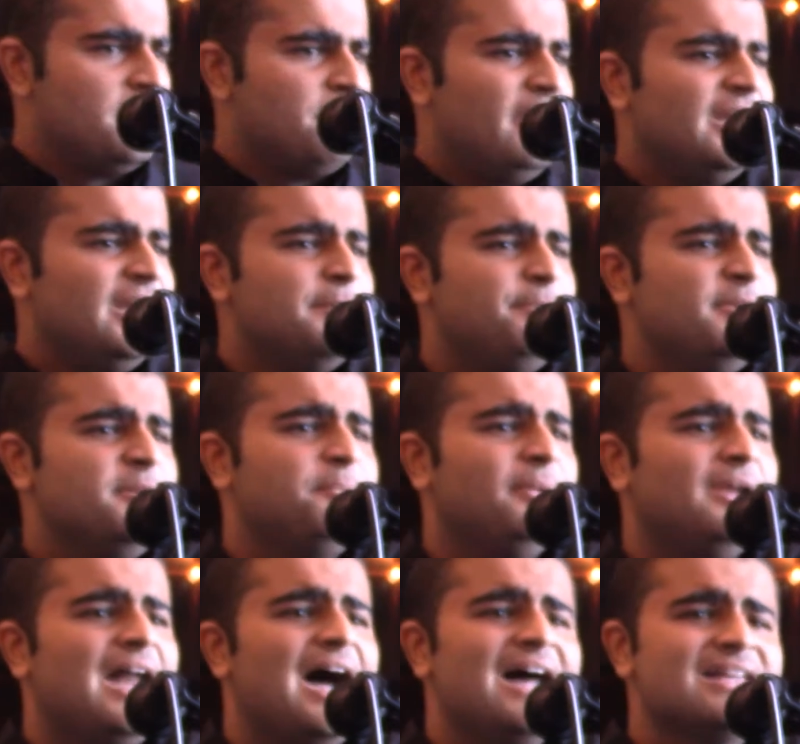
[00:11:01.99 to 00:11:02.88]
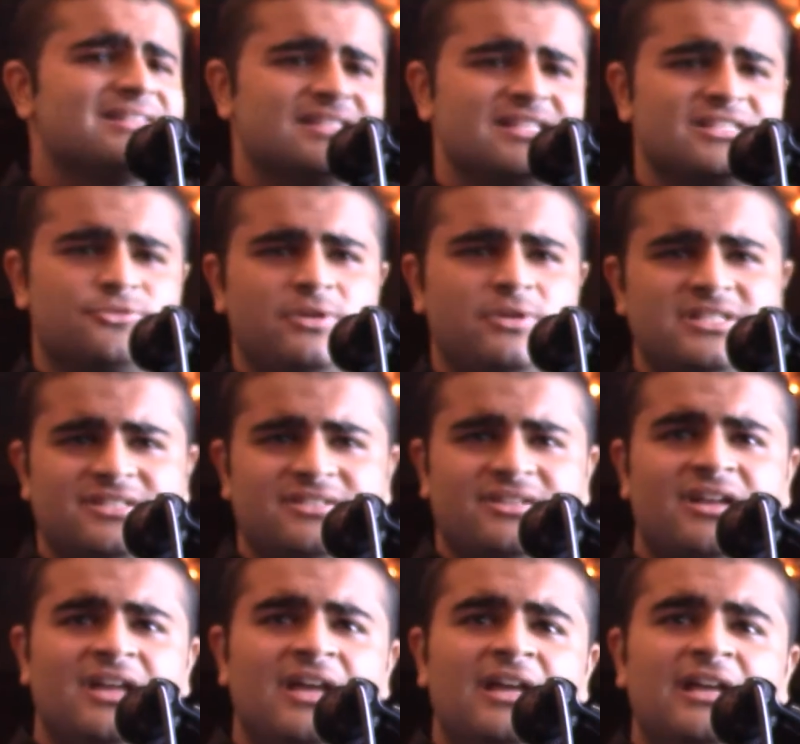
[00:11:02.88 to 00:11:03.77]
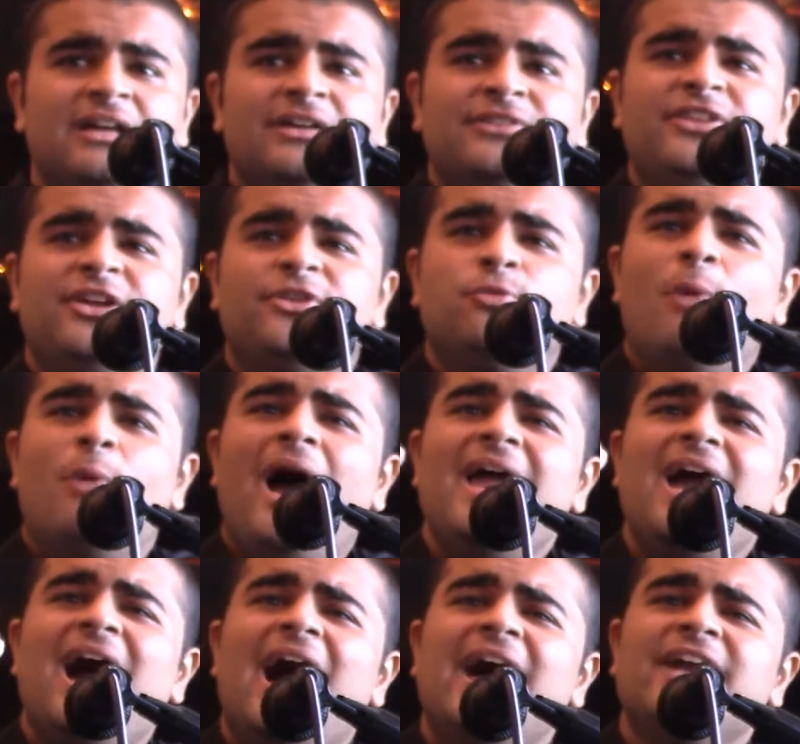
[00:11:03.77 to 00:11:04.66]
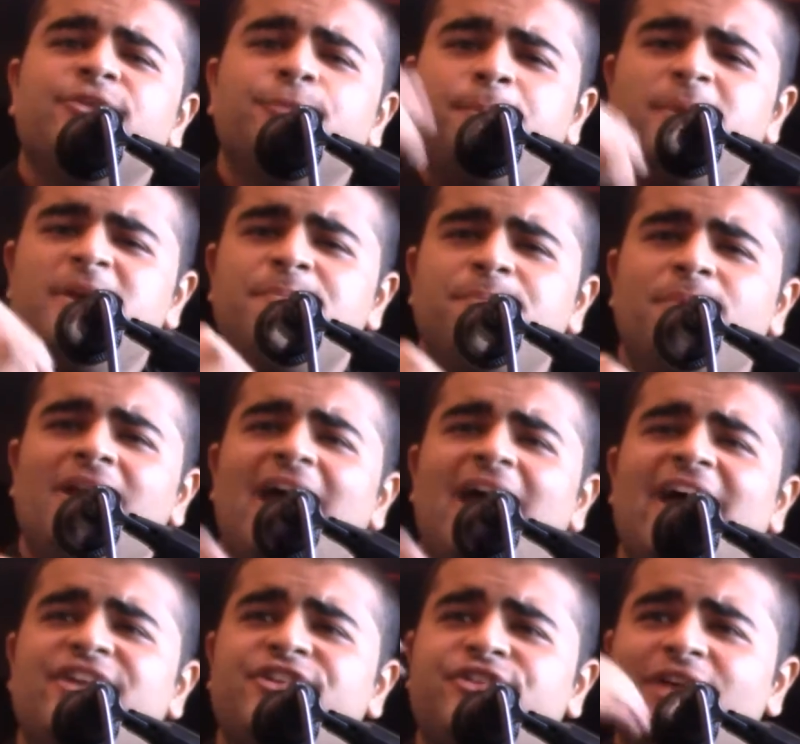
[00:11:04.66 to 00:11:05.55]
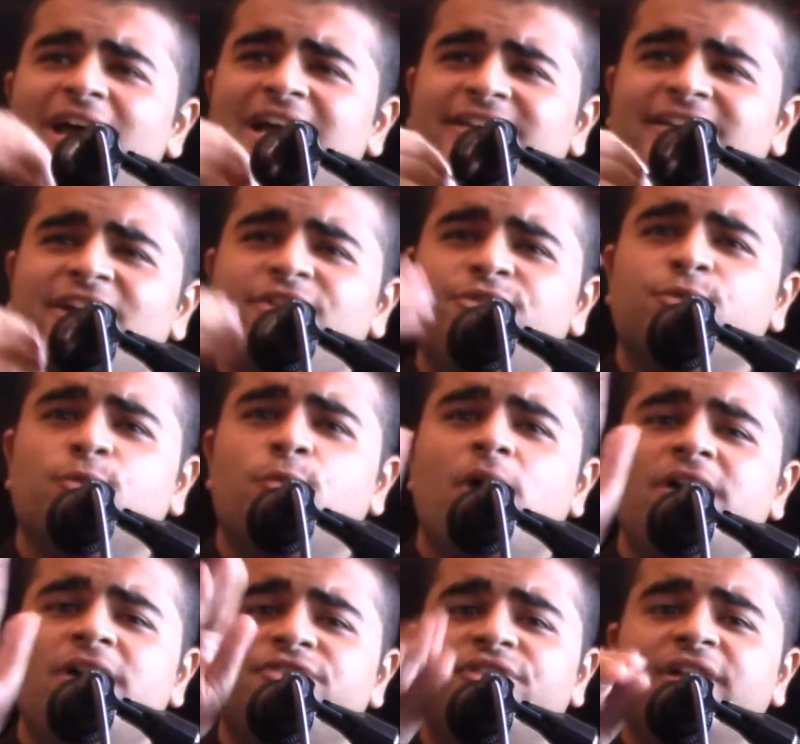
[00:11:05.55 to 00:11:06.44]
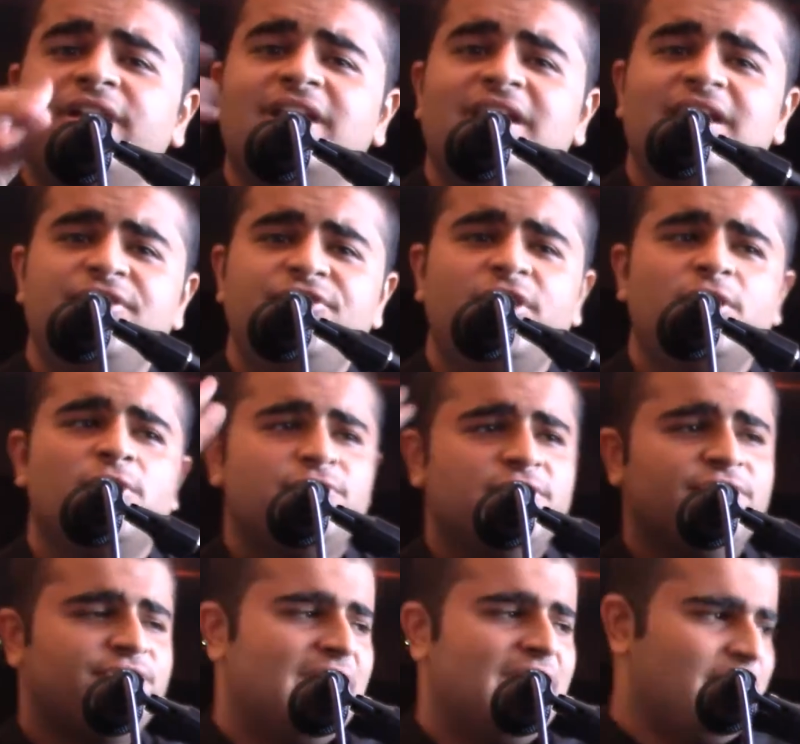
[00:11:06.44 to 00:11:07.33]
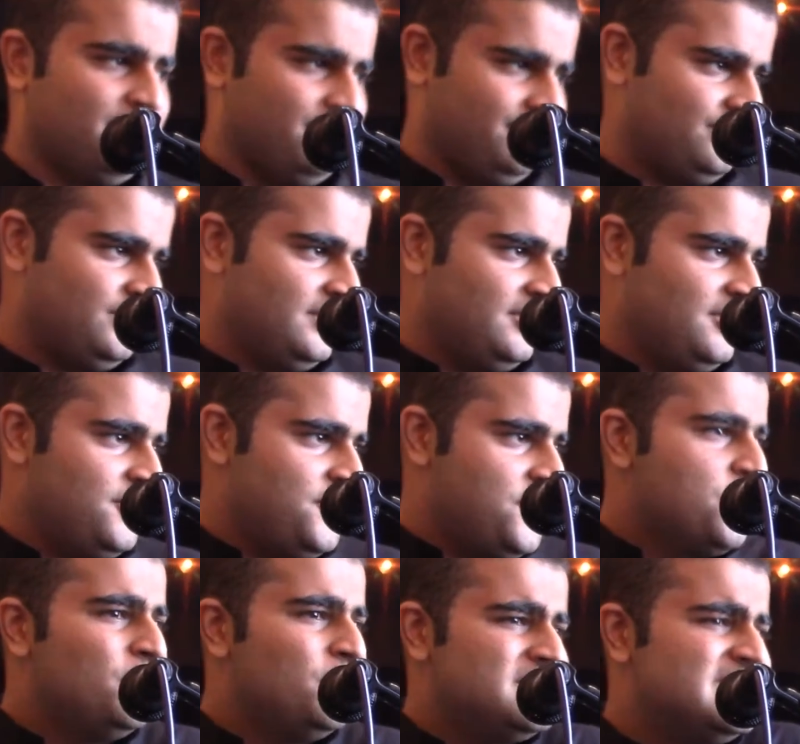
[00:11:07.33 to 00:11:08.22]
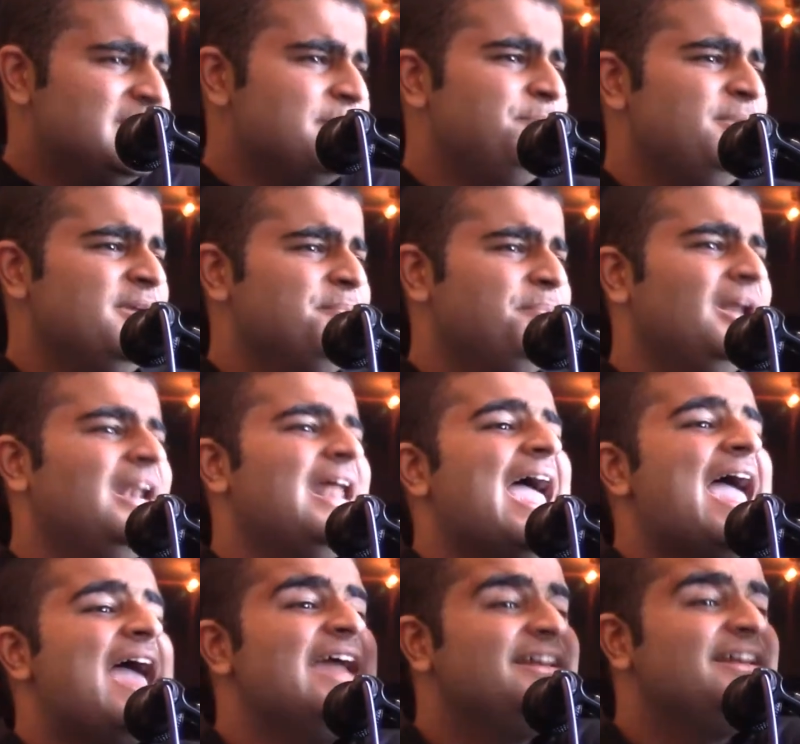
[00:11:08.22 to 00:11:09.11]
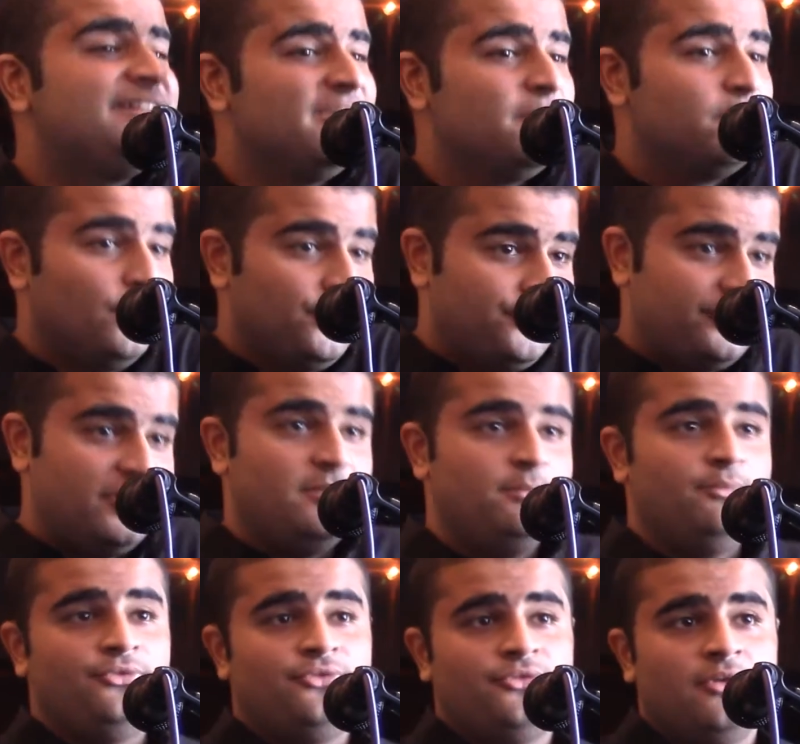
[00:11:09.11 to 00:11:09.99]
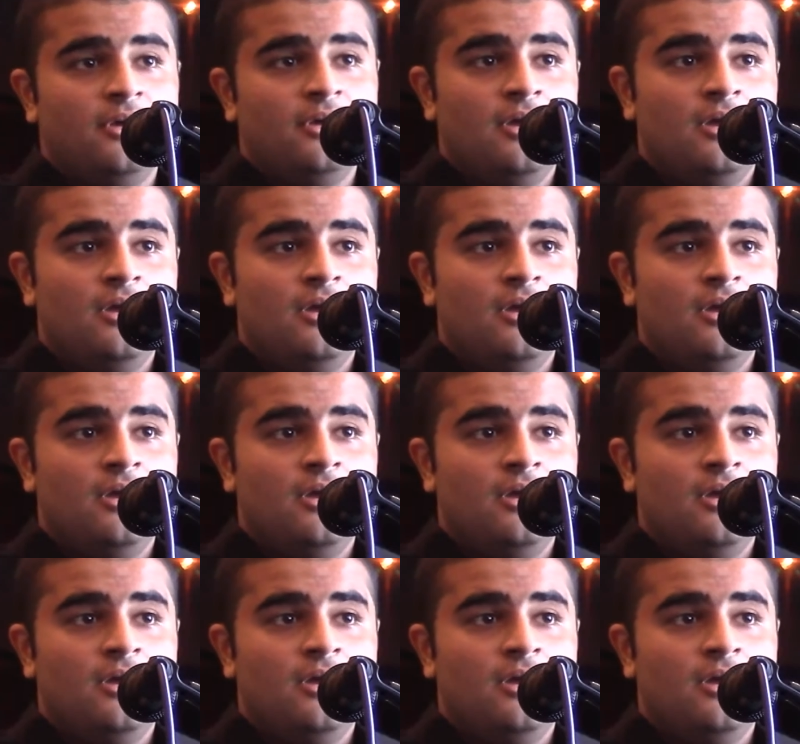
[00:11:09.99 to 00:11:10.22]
many people ask this question, that why aren't people attracted towards the religion of Islam? We see people hating Muslims.